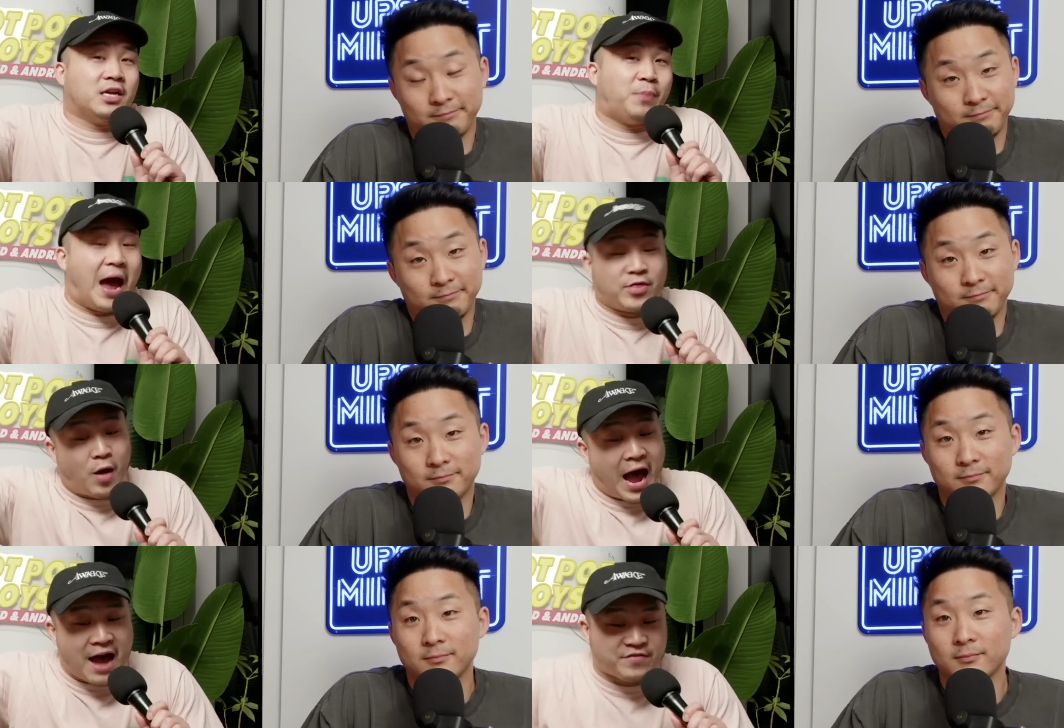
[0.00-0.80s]
Speaker 1: is bad though.
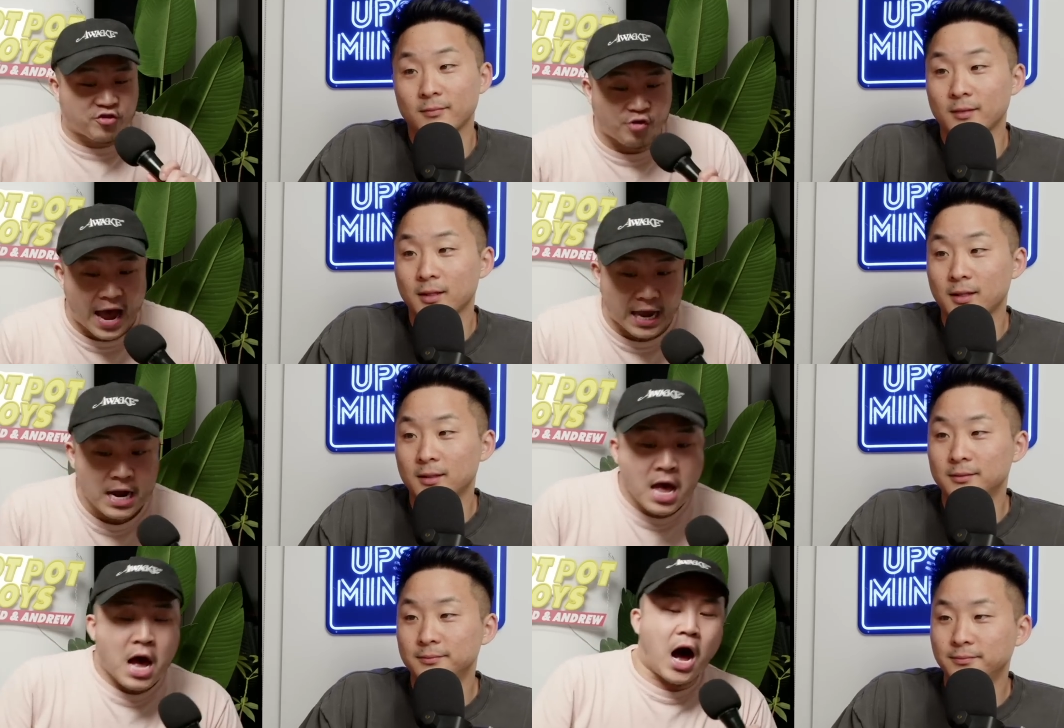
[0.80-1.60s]
I have to try it.
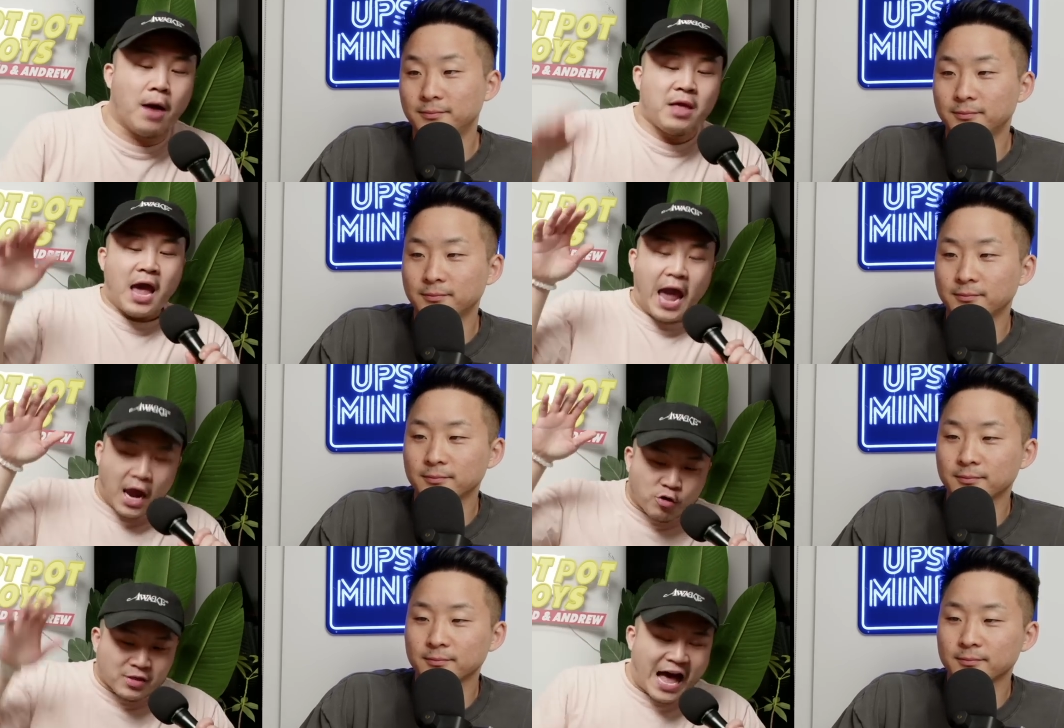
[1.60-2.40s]
Um,
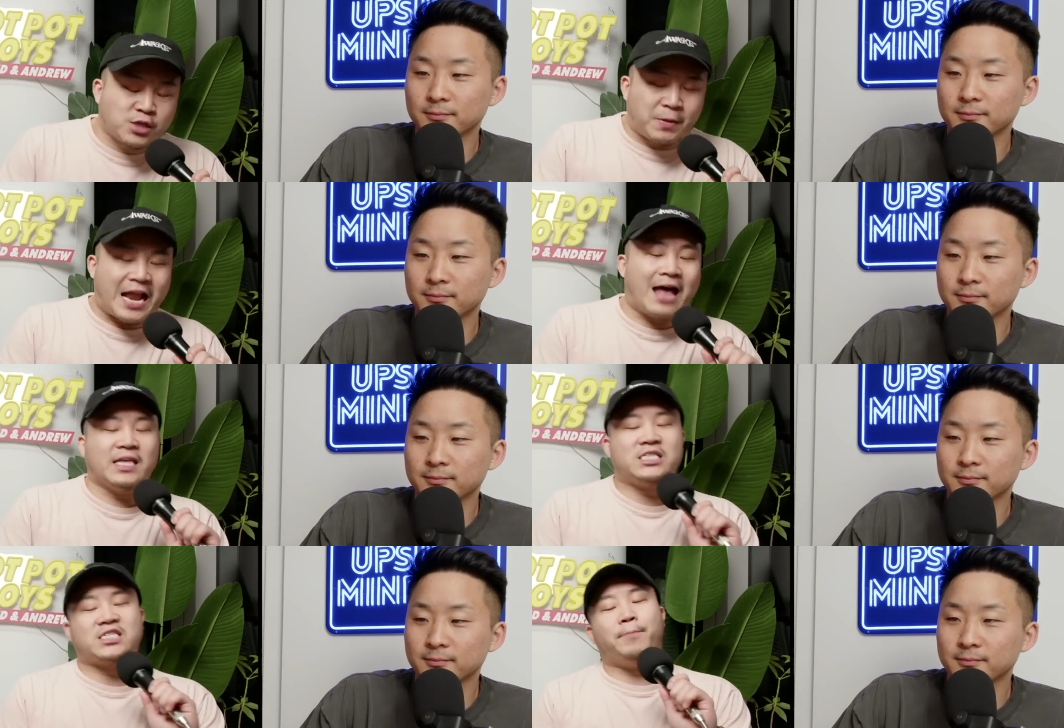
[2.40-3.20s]
Andrew, last but not
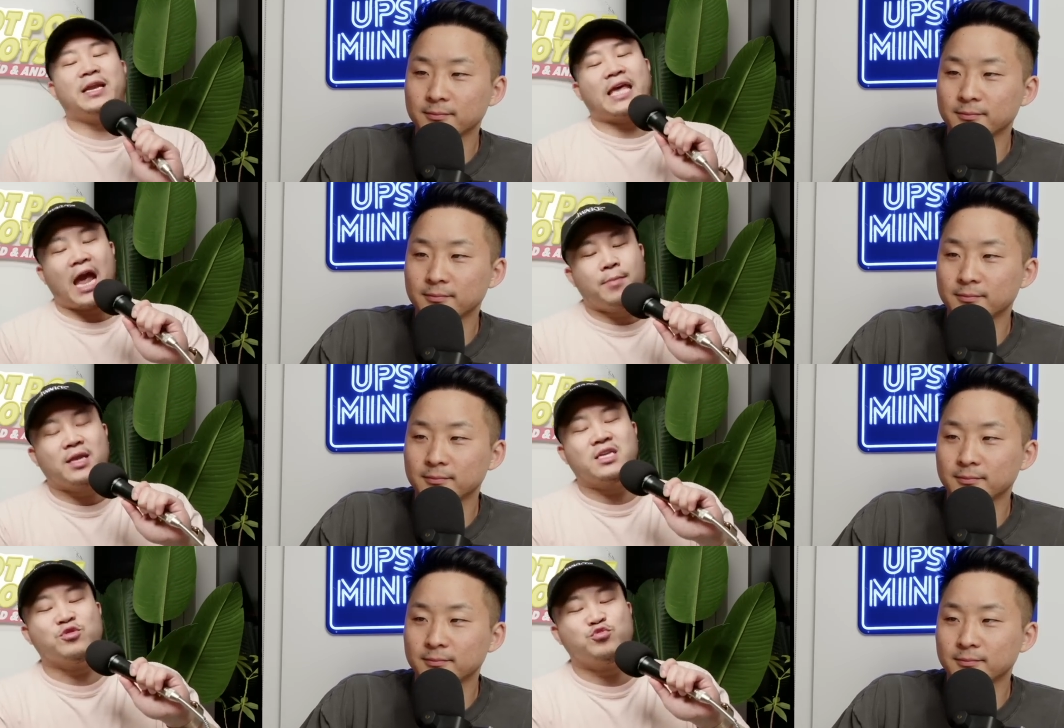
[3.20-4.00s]
least, somebody came
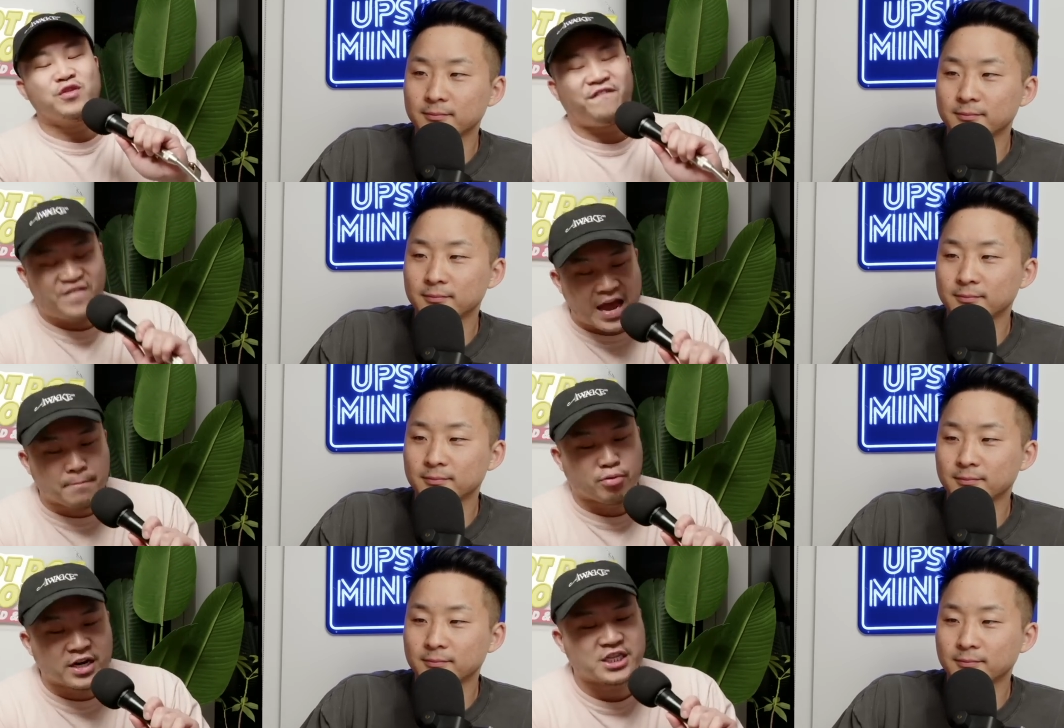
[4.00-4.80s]
in to
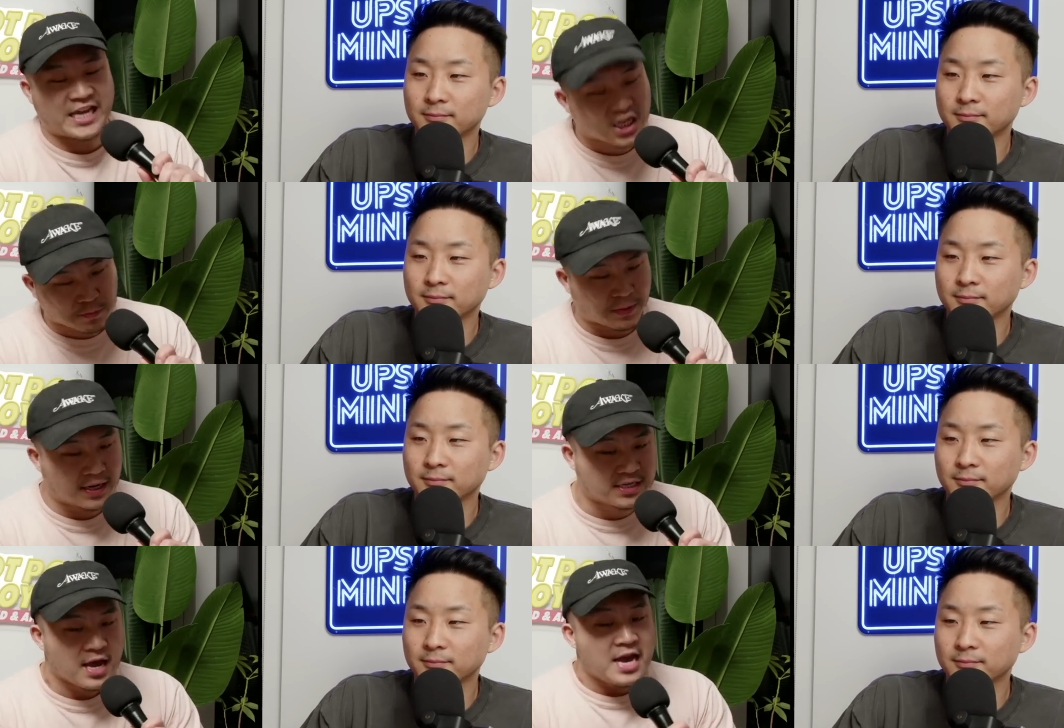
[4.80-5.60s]
defend British taste
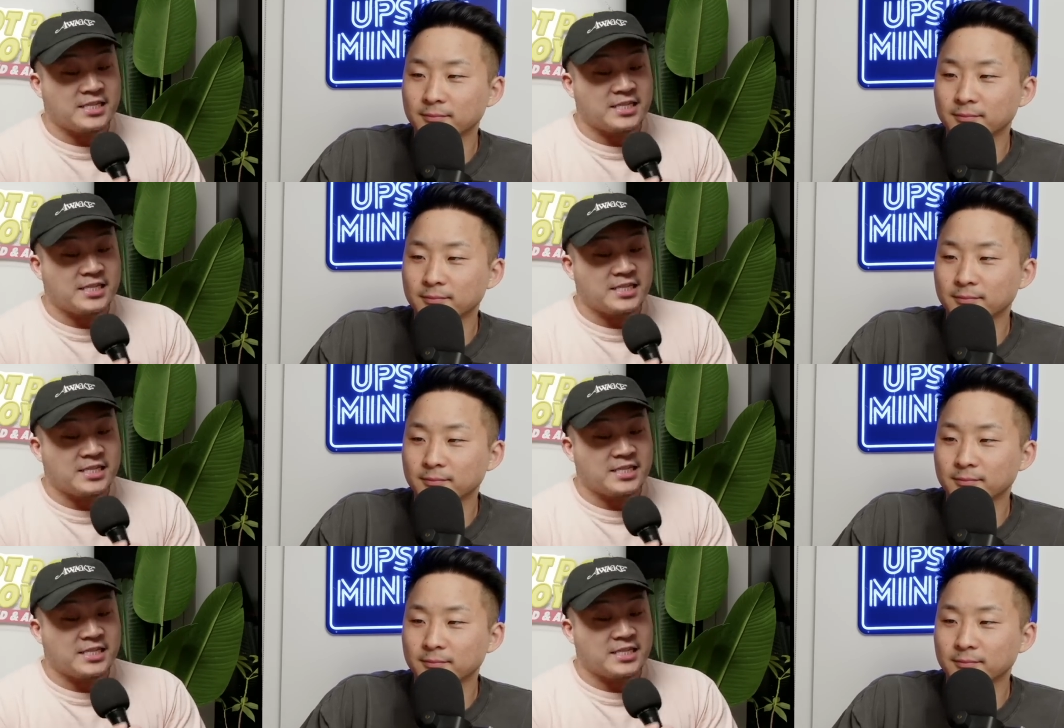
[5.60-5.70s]
buds,